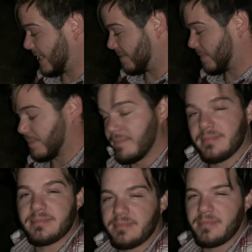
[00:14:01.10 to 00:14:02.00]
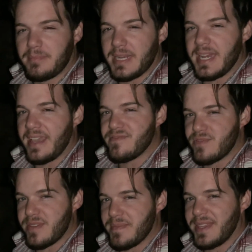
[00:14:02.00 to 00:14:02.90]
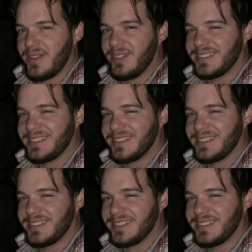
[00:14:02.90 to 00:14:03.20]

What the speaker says: I had my knife with me the whole